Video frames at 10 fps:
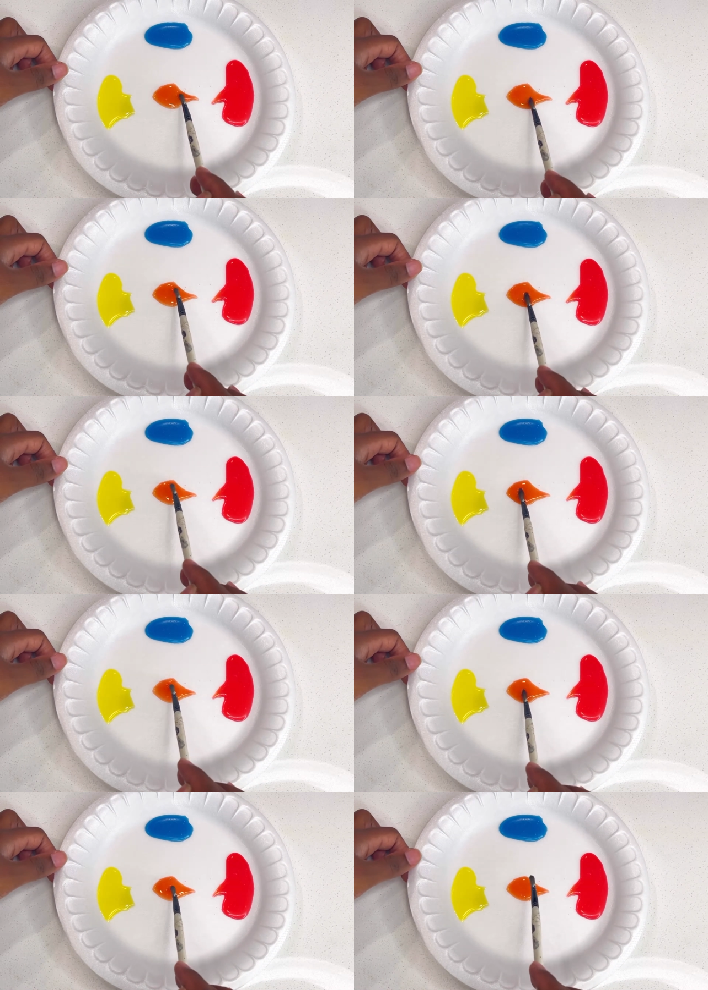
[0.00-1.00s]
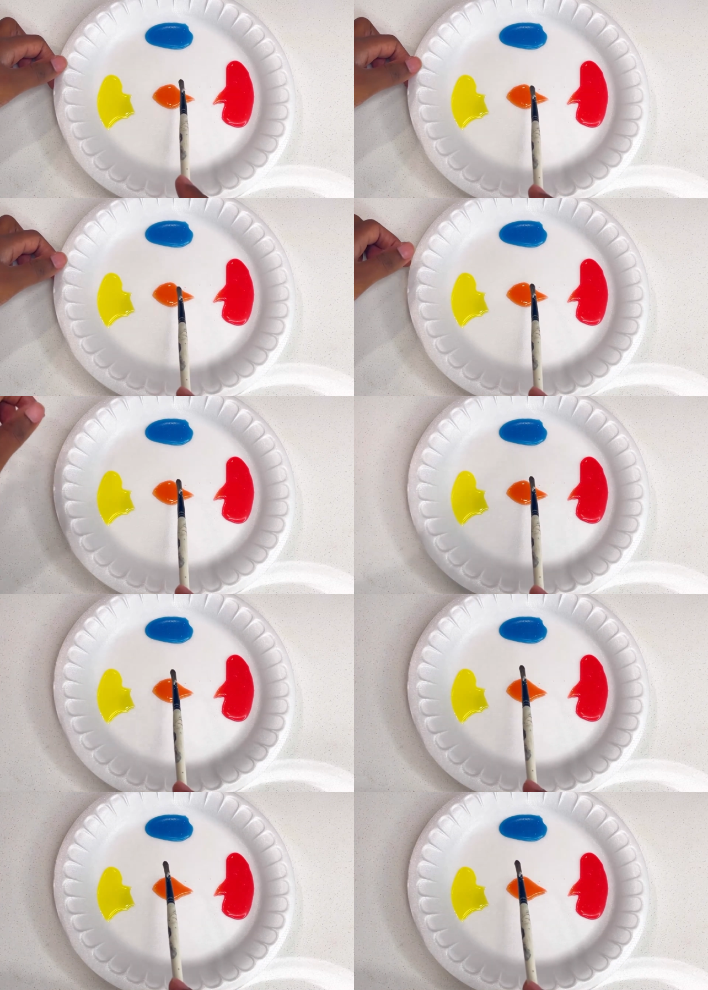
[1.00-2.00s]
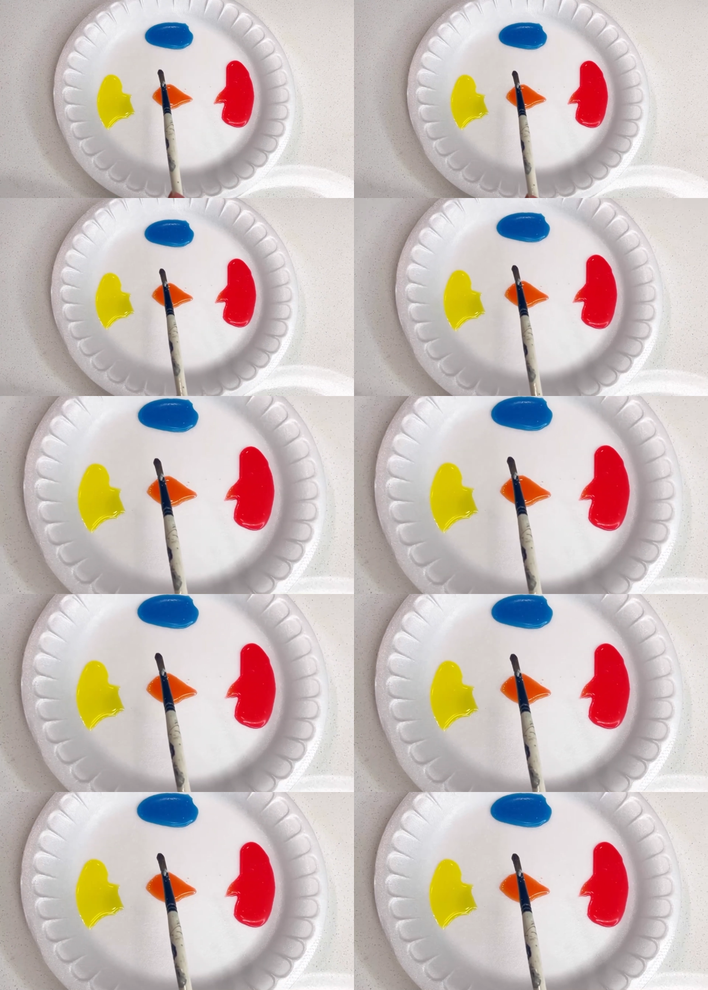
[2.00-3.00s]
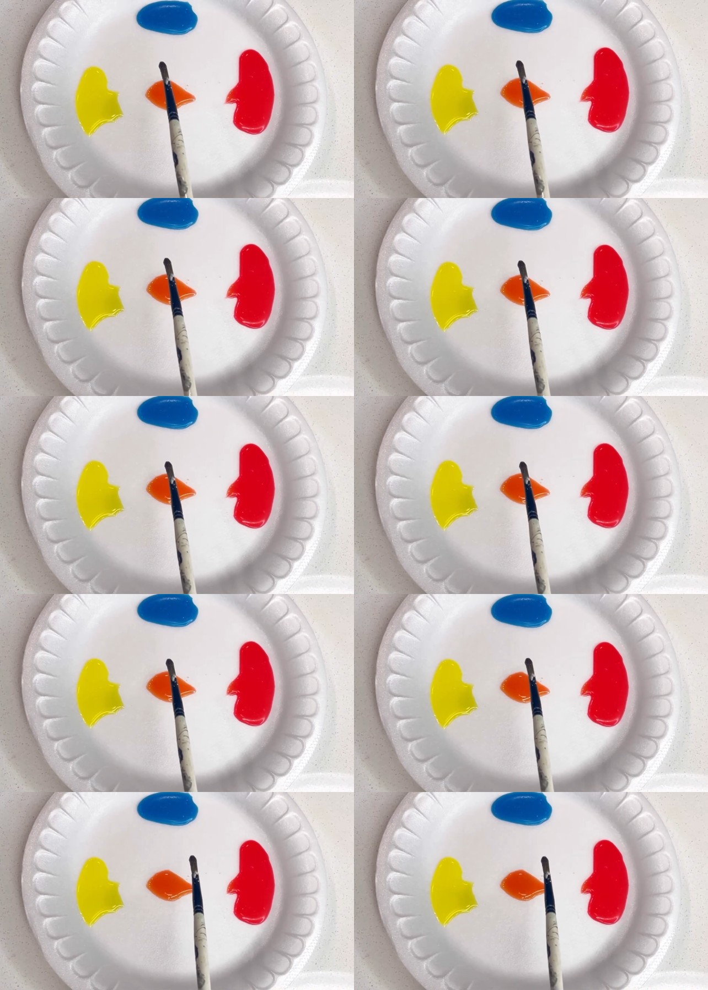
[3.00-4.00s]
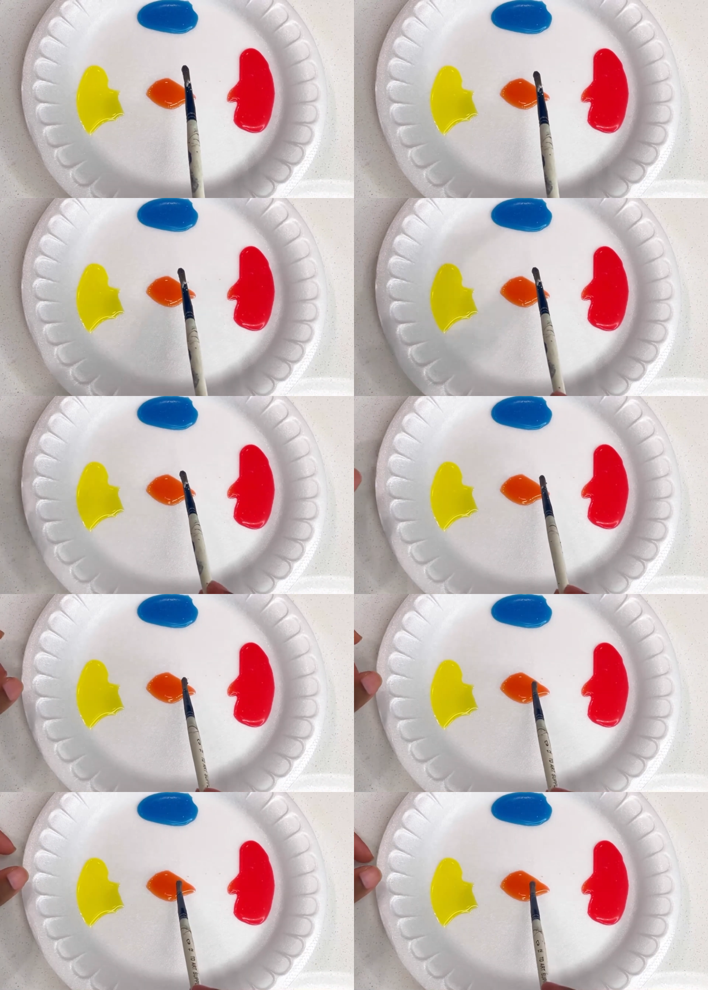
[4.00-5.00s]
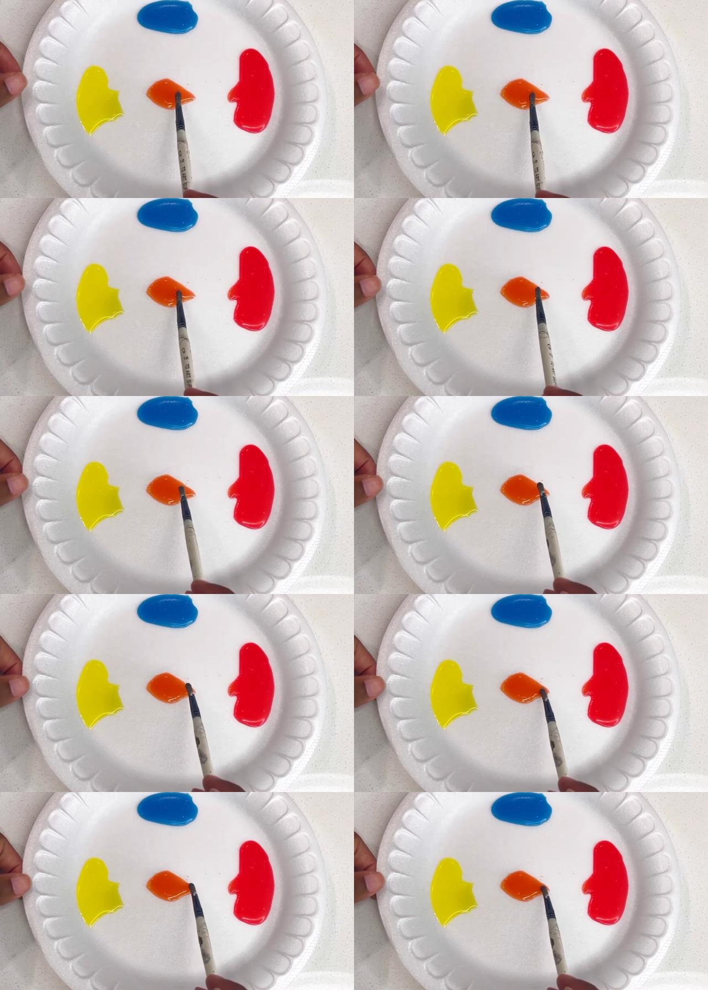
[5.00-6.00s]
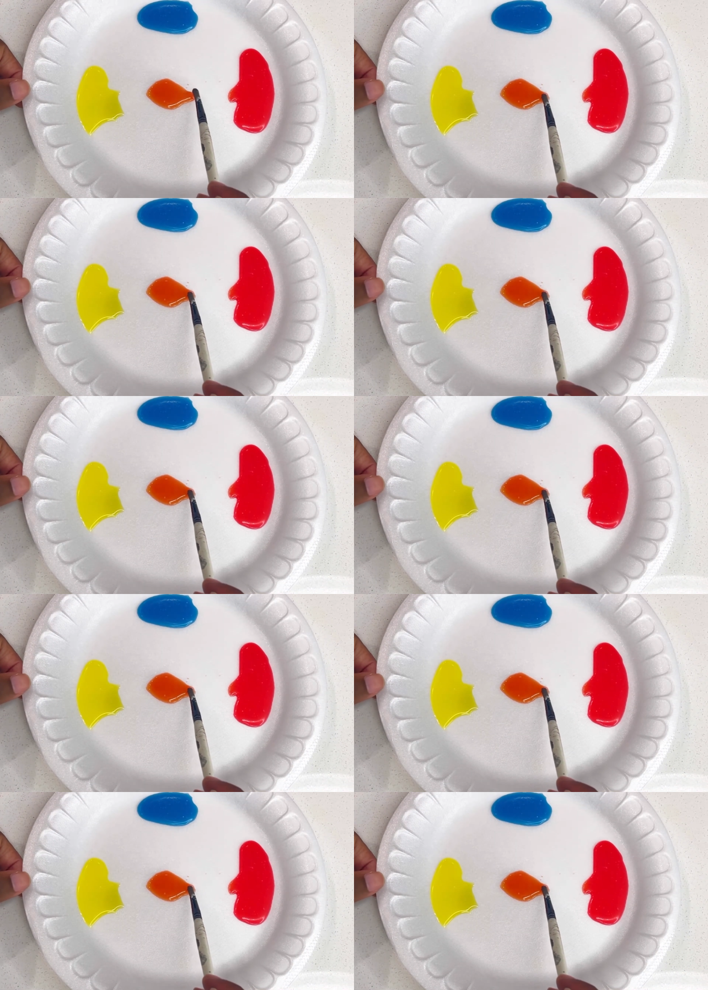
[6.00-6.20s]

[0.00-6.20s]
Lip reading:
No face is visible, so there are no lips to read.